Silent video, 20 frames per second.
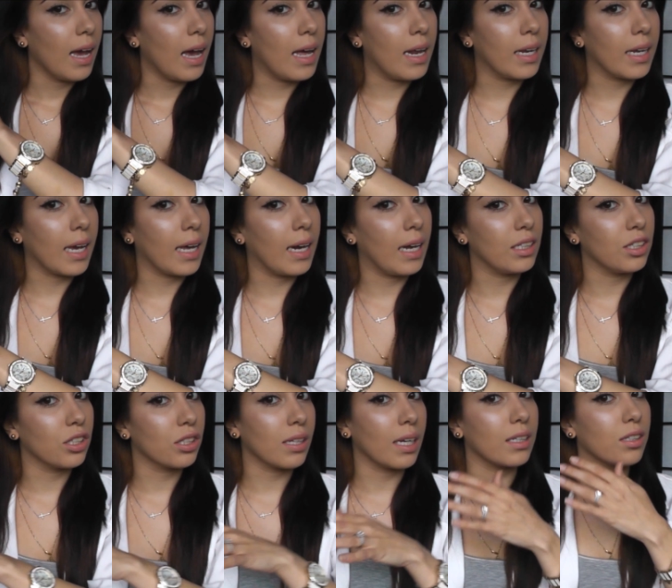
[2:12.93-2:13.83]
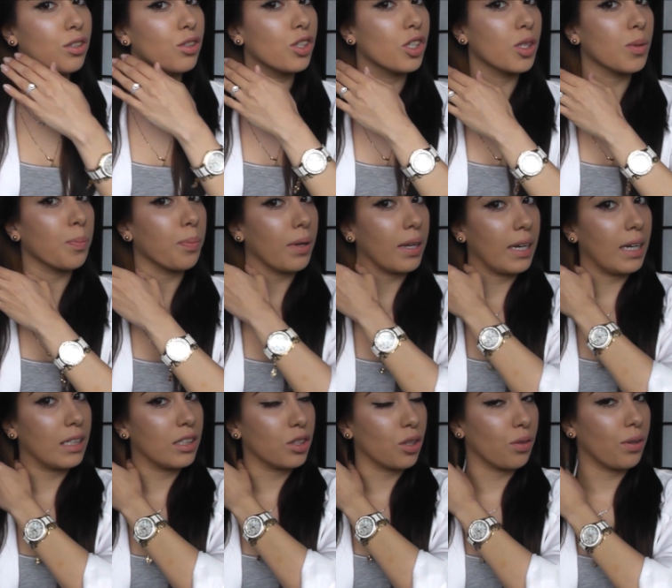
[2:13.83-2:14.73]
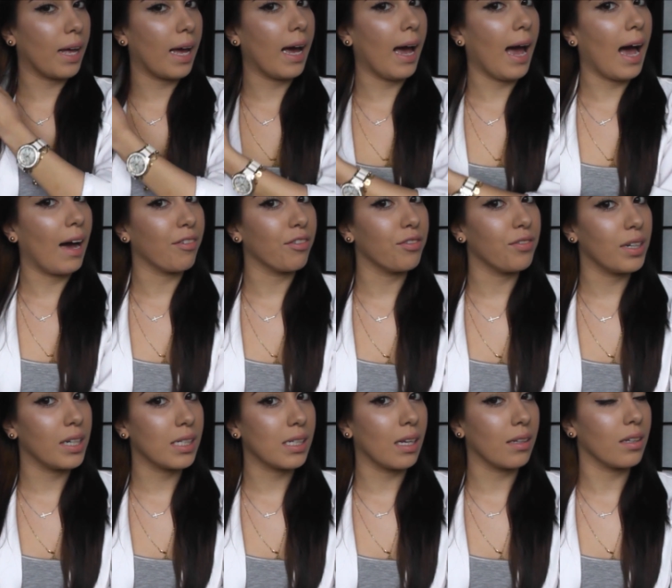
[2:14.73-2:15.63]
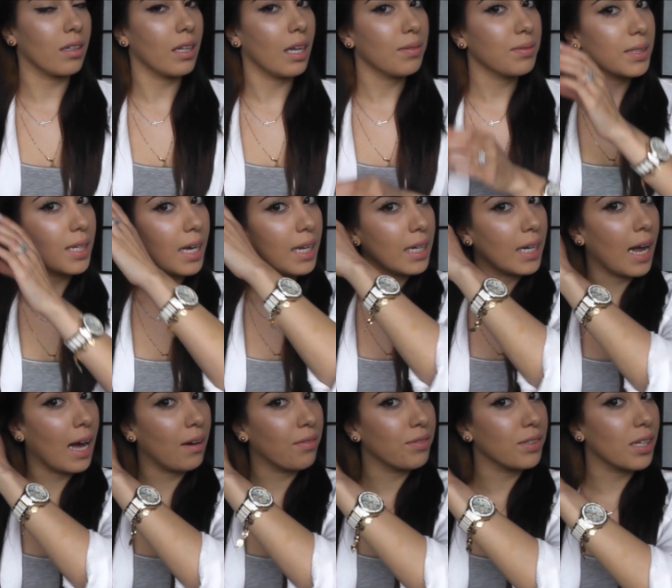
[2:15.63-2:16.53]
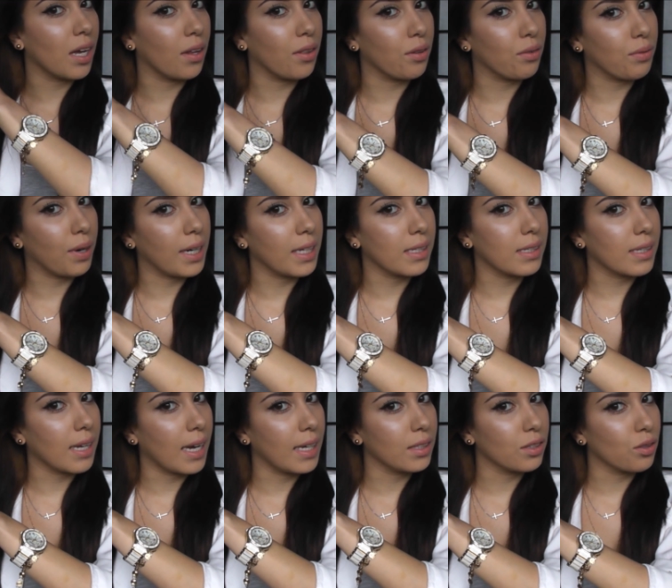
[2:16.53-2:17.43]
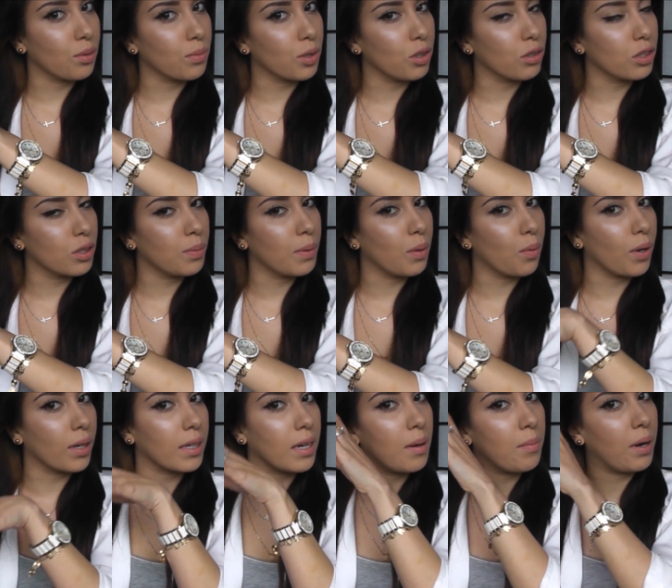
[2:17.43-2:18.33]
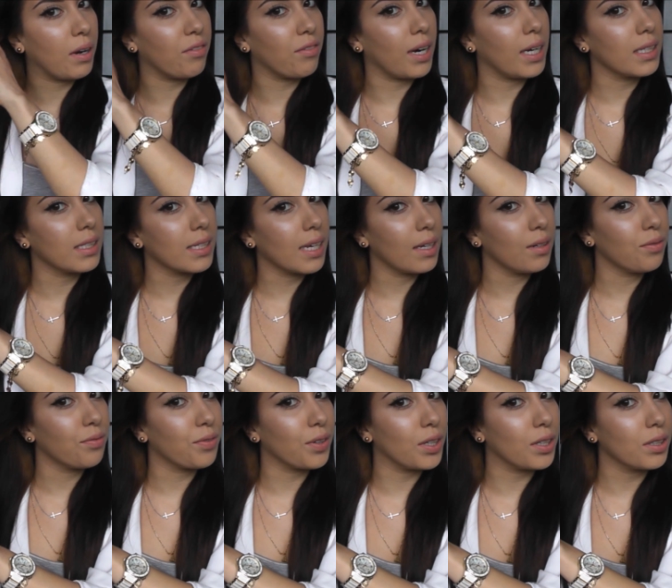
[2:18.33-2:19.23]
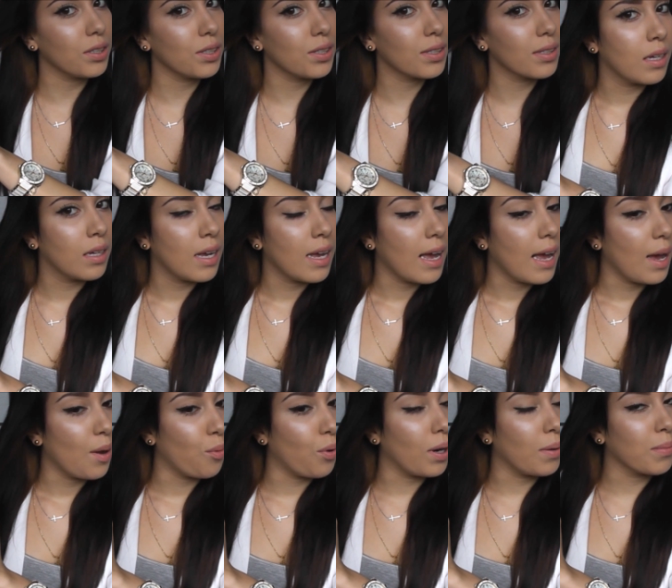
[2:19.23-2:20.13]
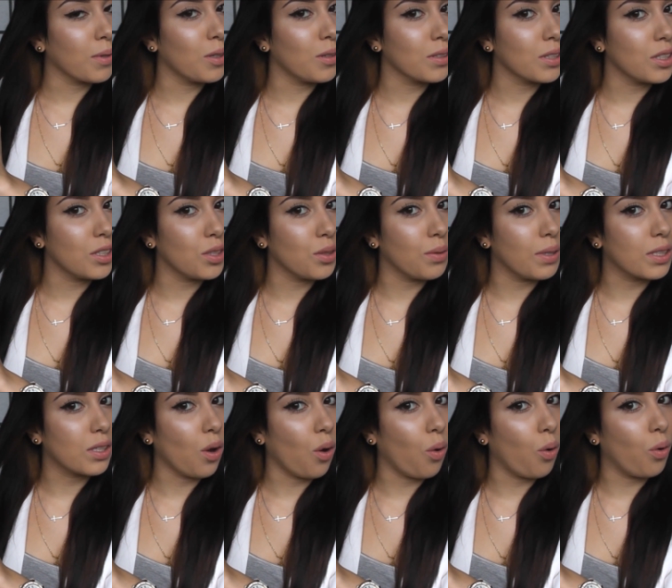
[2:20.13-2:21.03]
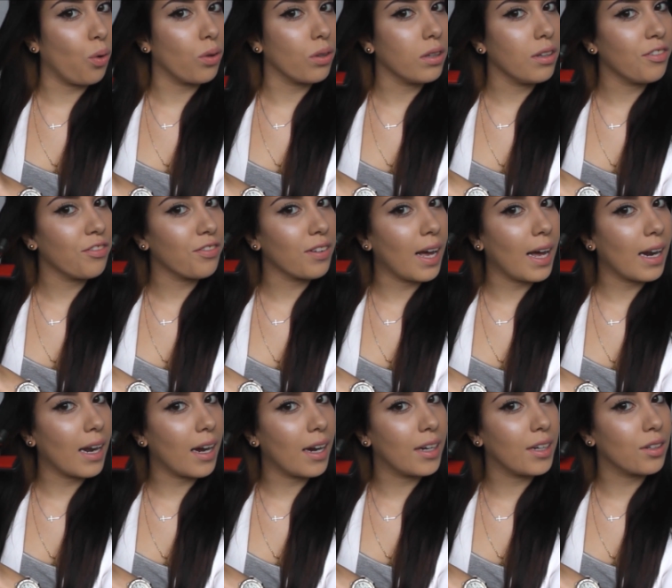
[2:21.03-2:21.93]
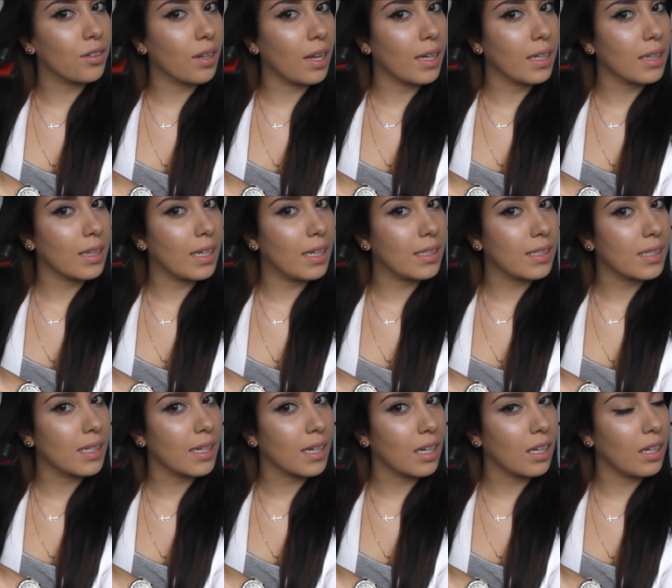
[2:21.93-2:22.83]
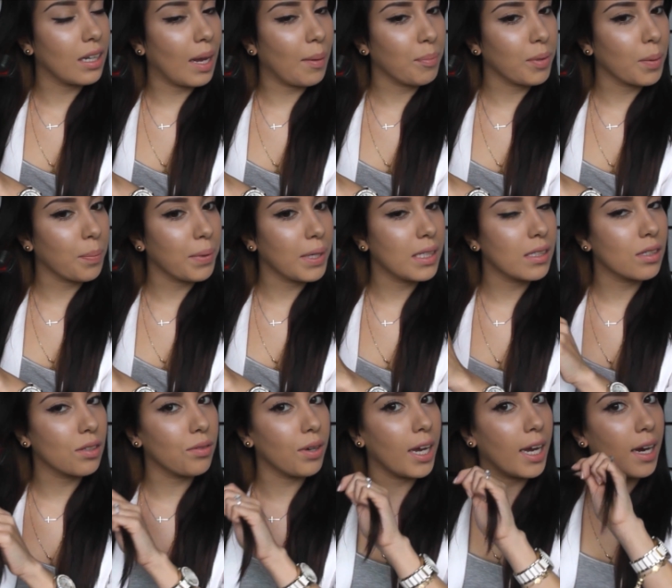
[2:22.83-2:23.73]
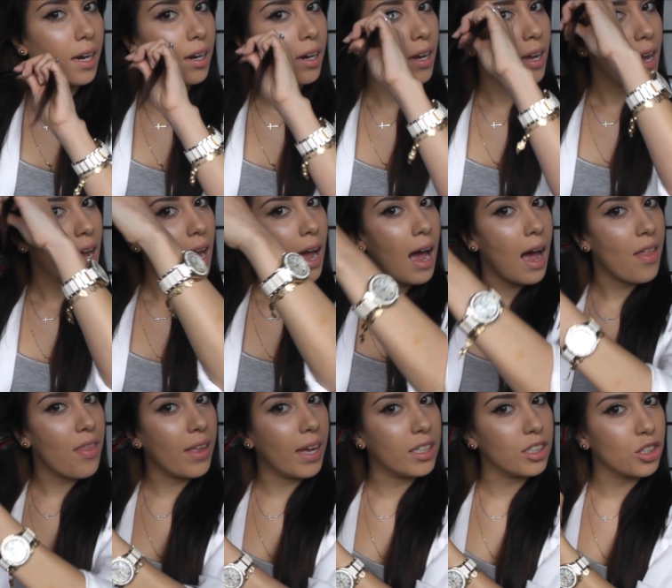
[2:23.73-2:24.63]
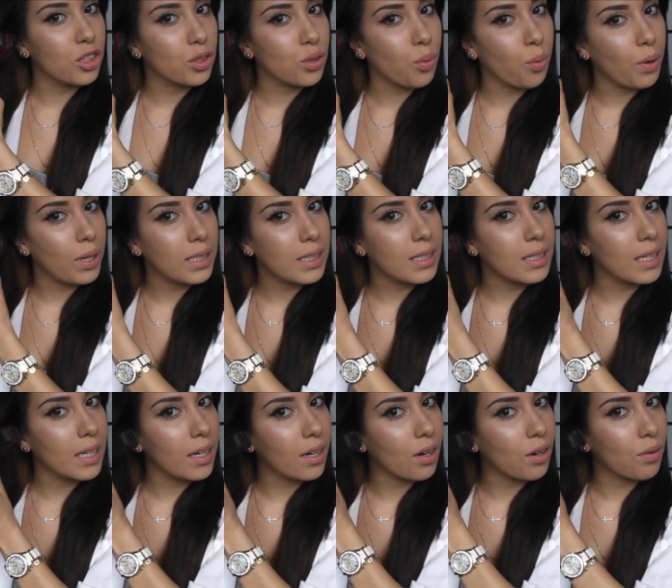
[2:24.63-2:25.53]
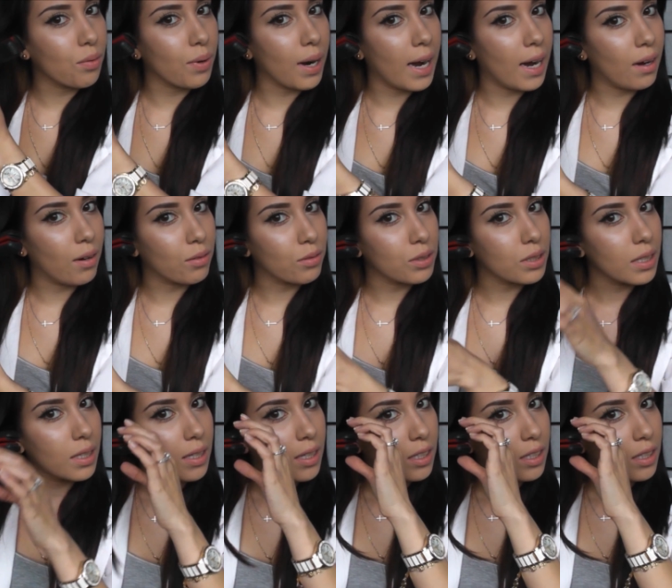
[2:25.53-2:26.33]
And again, I just like to split it so that half of it is on the left side and half is on the right side. So I'm going to be working on my right side first. What I'm going to do is hold the flat iron like this, clamp the piece of hair, and then twist it around